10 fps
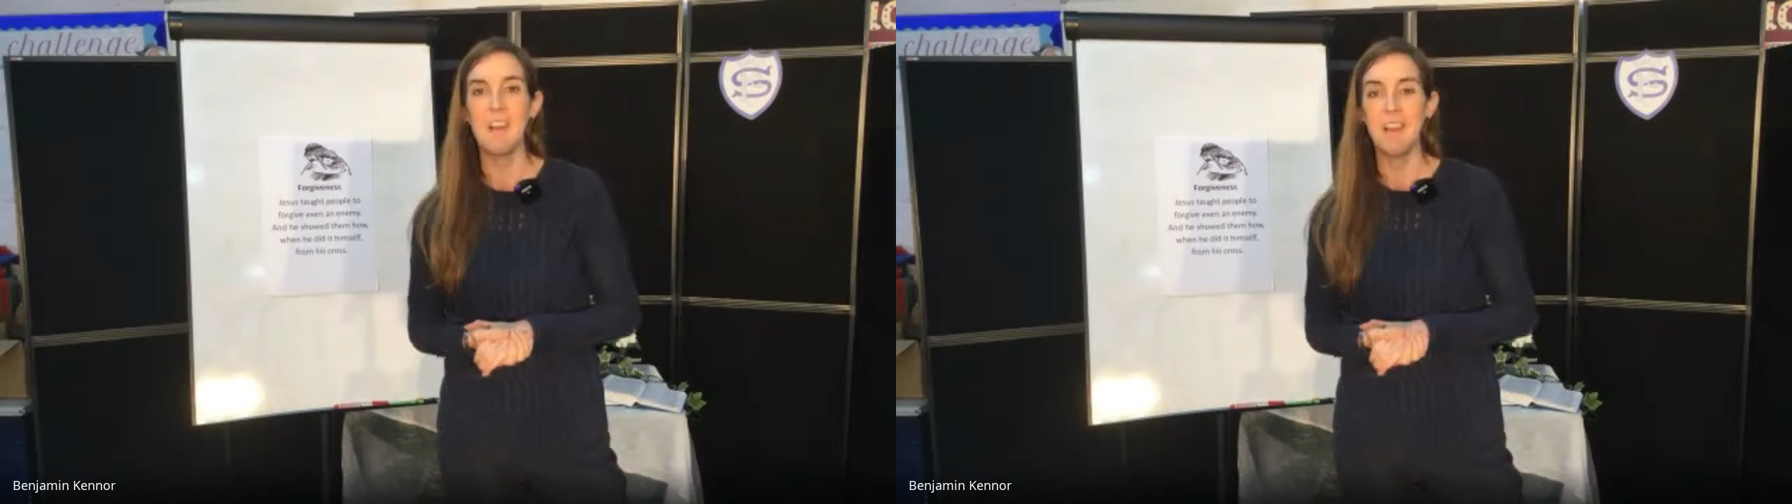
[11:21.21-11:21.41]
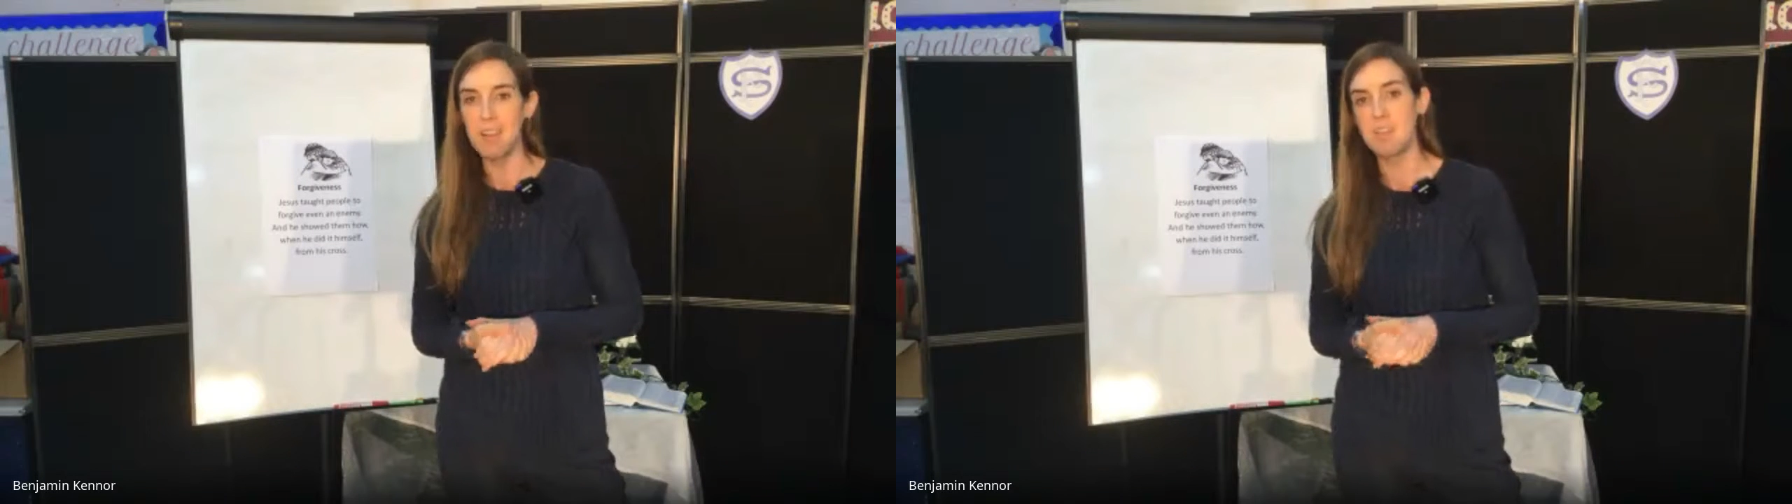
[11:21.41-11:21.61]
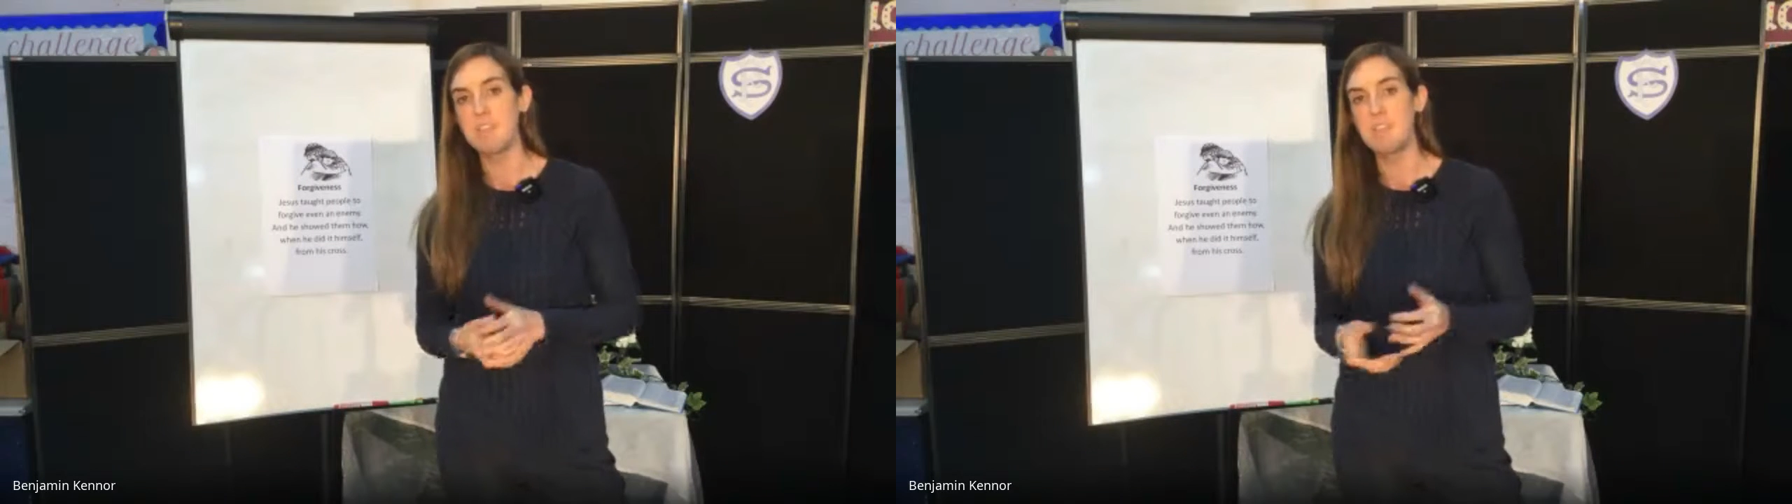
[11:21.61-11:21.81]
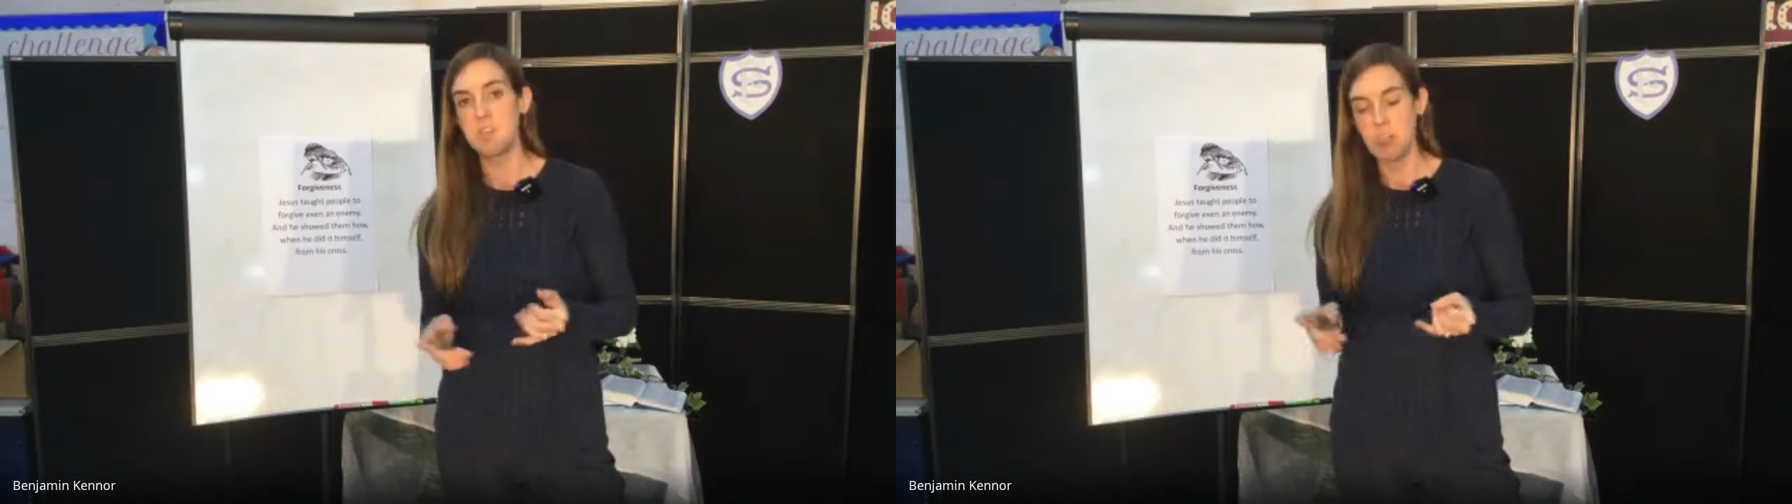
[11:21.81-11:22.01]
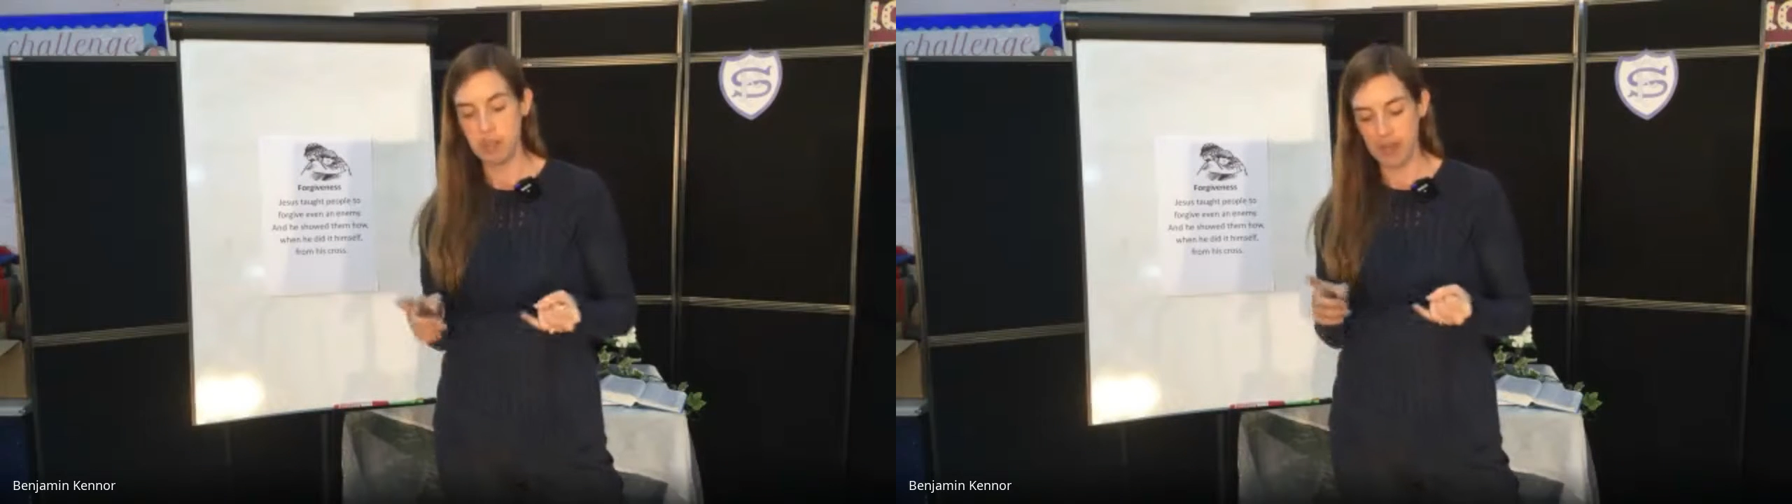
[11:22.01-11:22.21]
lots of
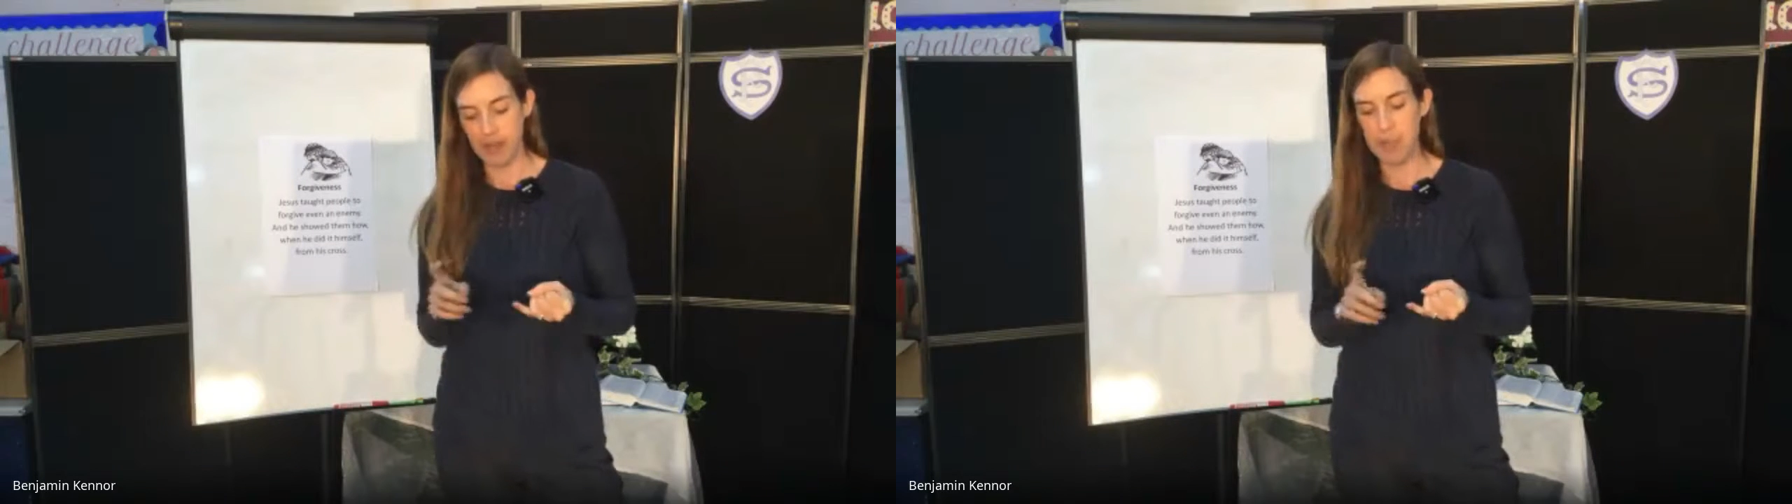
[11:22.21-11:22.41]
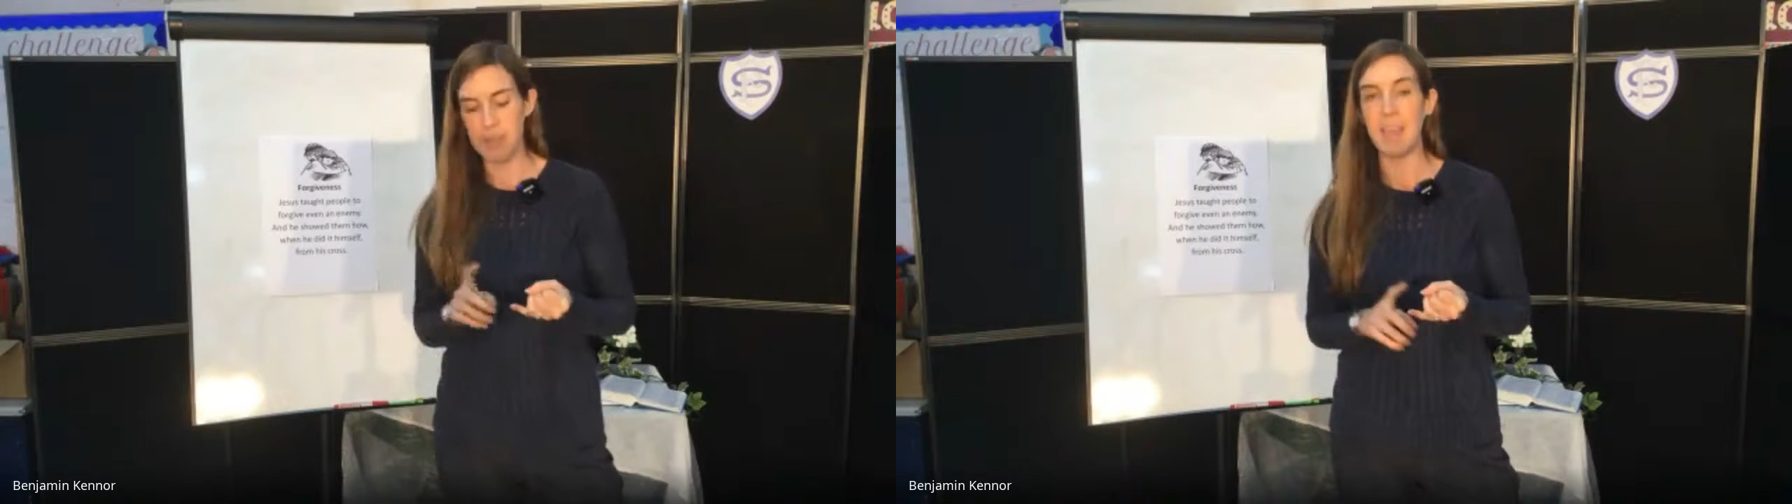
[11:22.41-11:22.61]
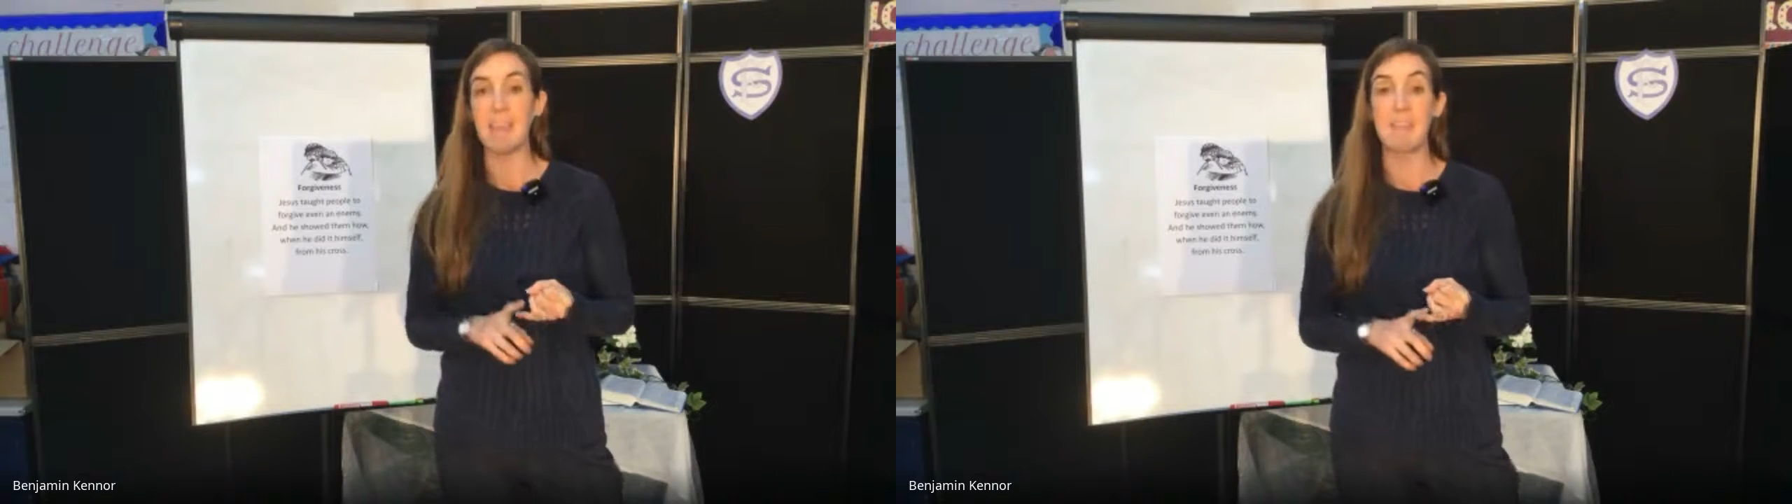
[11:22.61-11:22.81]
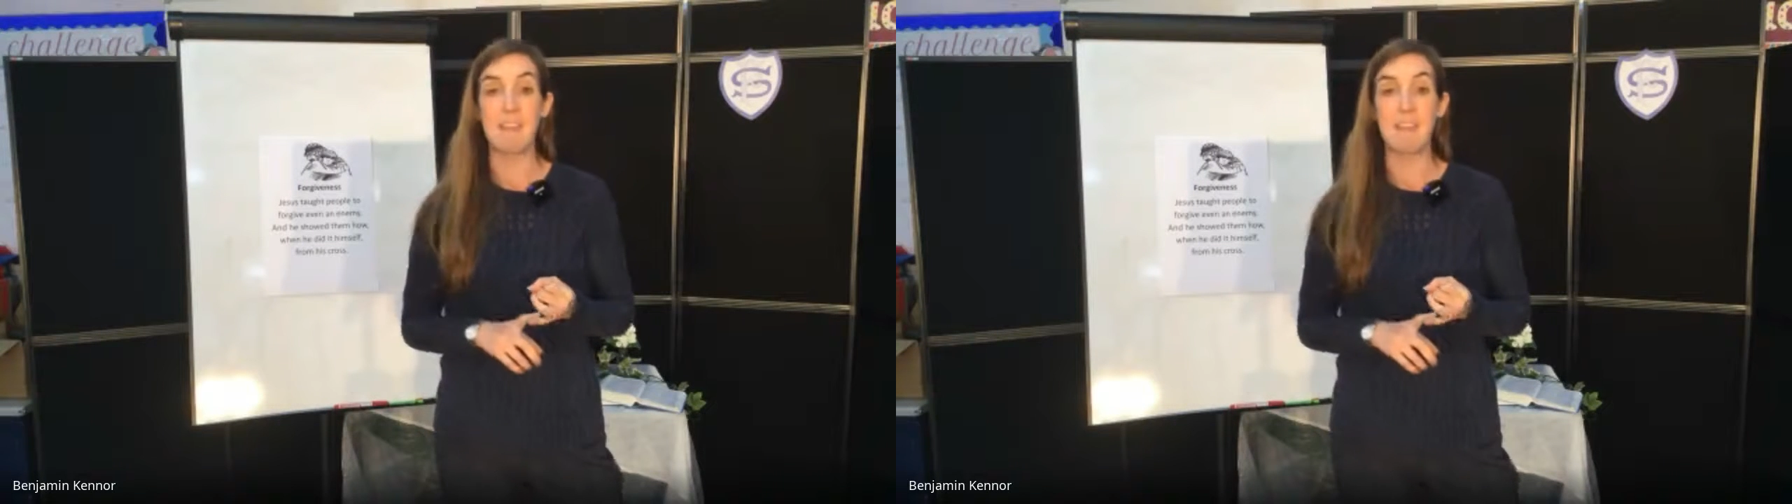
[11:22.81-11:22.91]
children that have taken